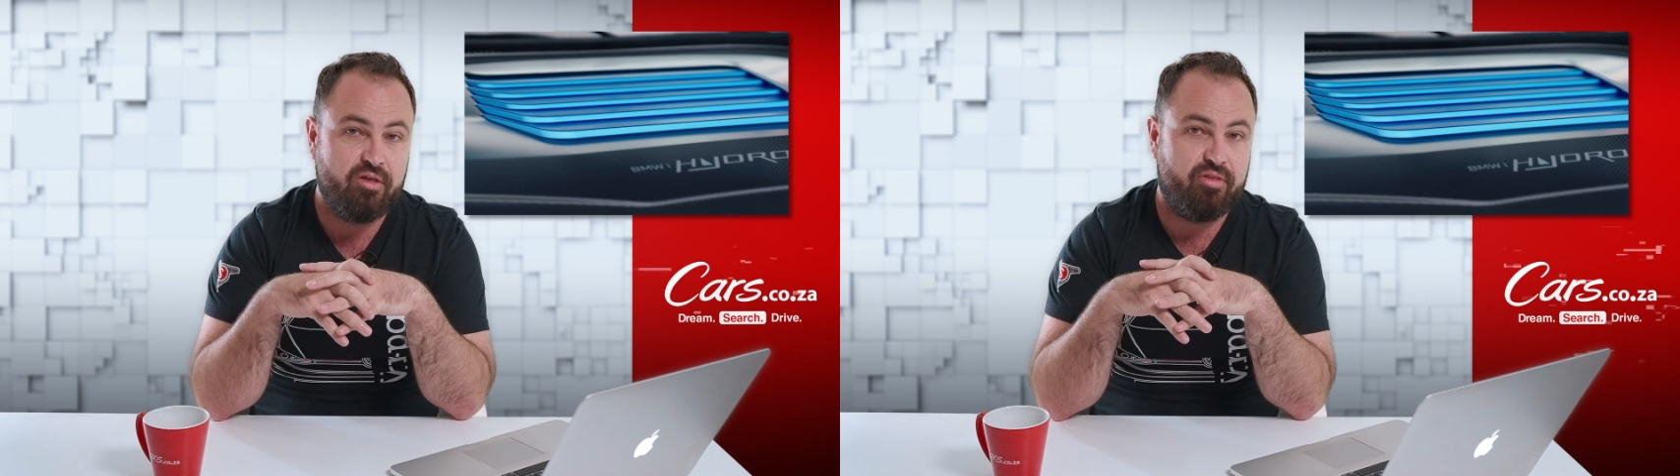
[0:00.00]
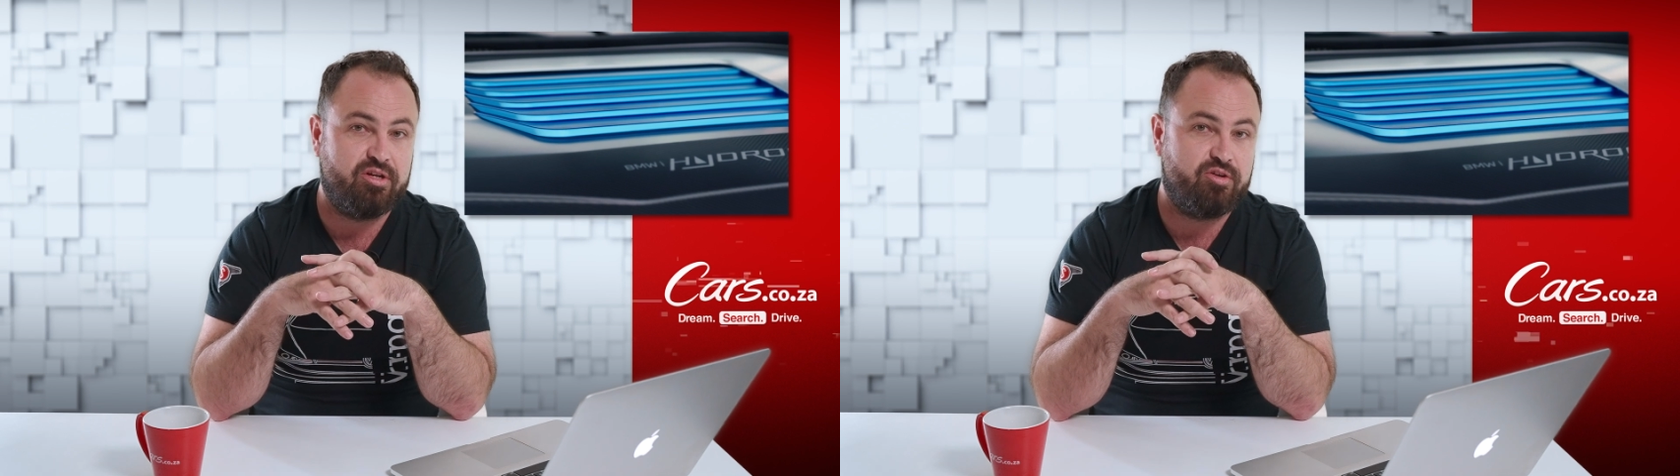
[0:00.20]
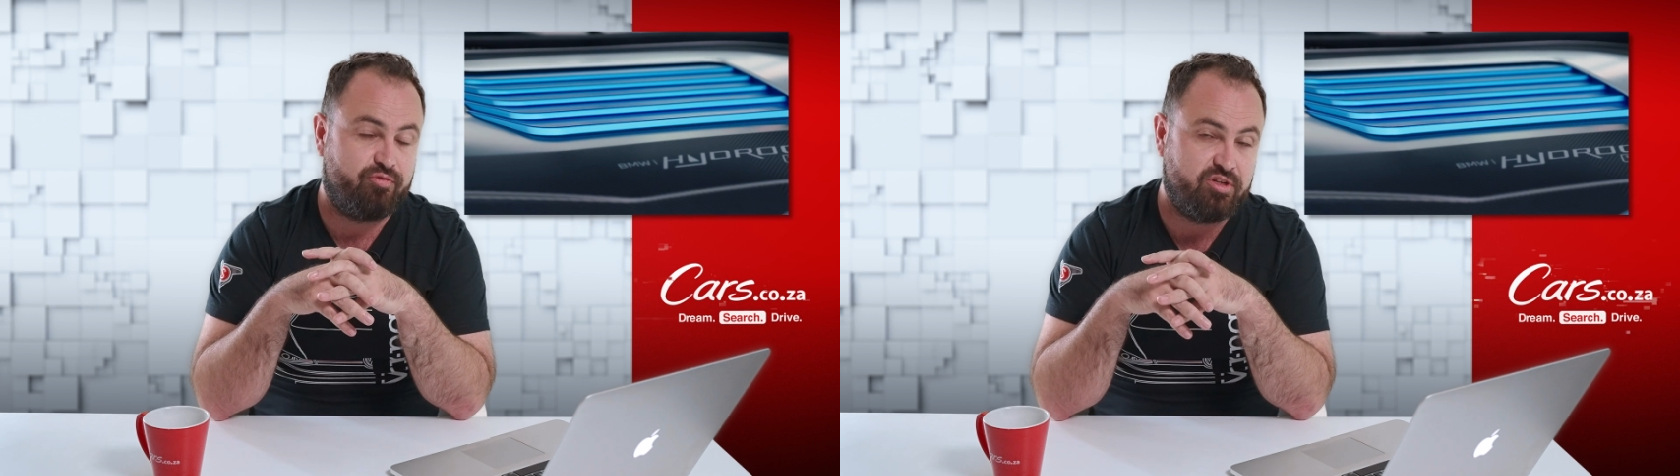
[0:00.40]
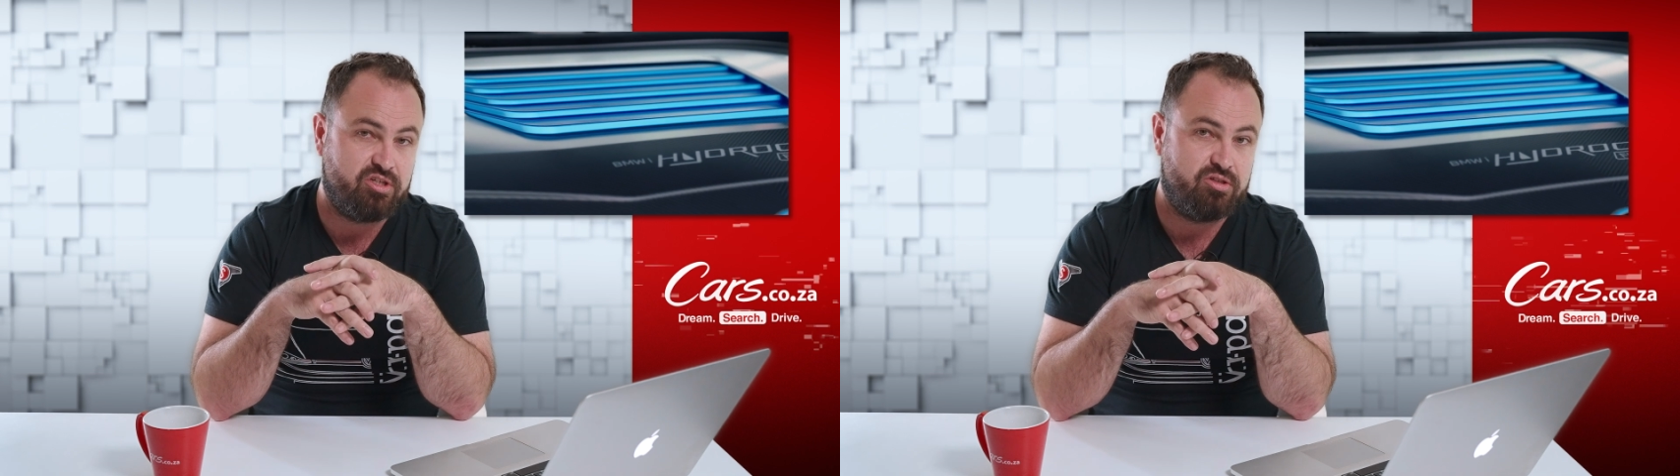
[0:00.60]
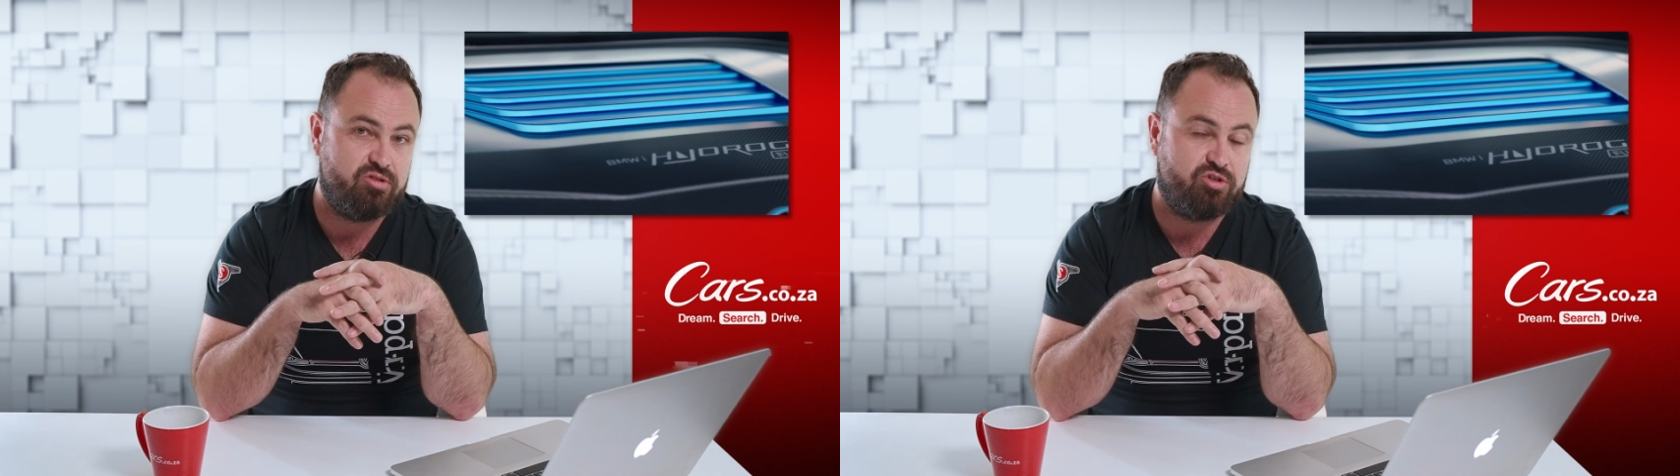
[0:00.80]
that is
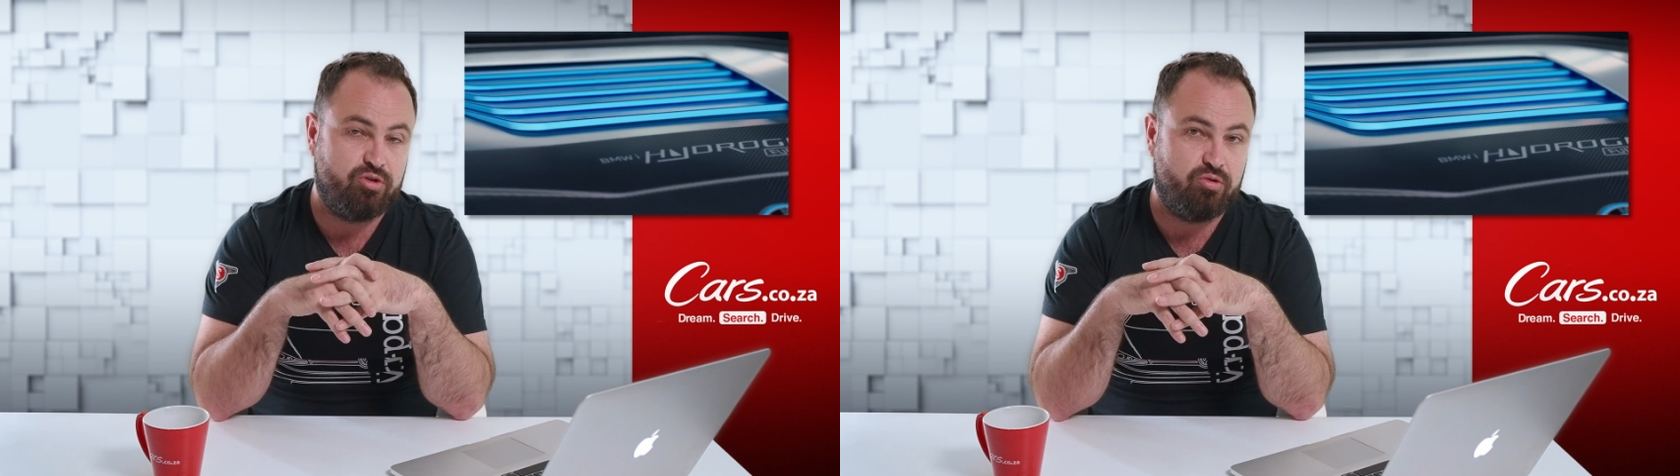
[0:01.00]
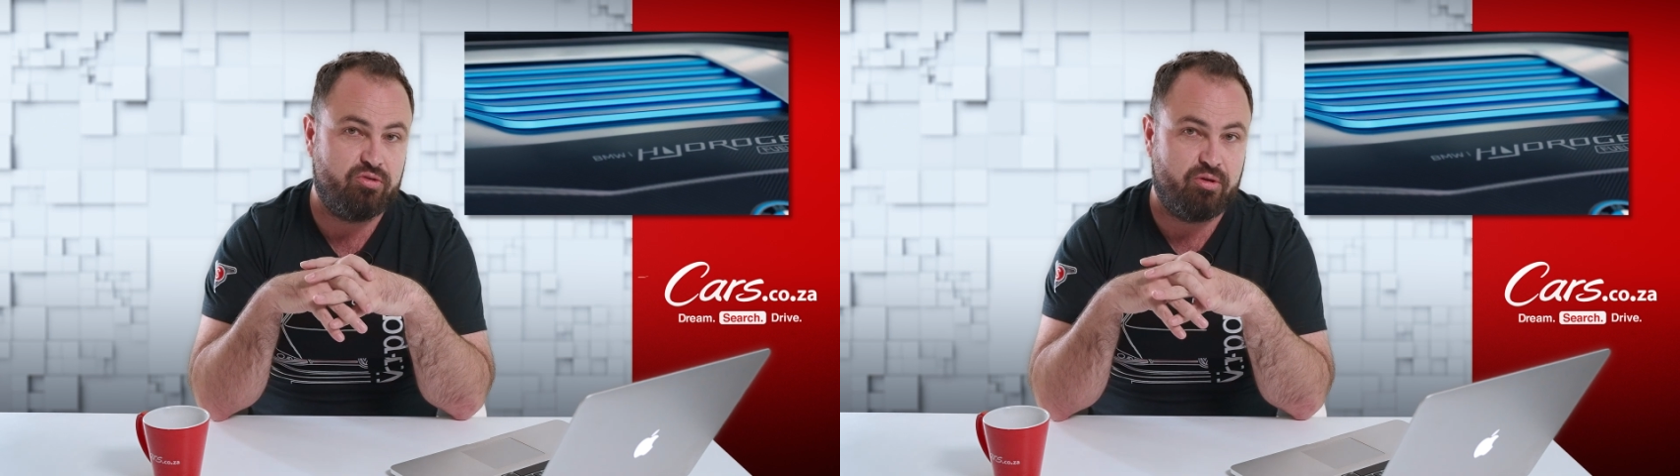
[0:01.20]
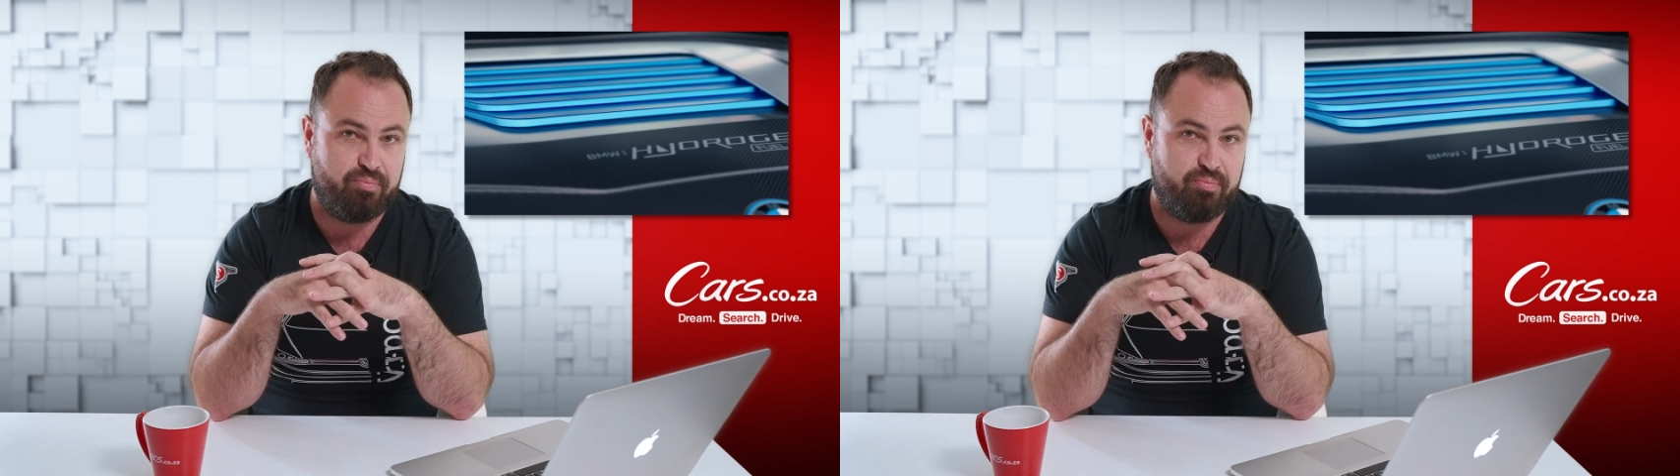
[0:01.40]
fitted to the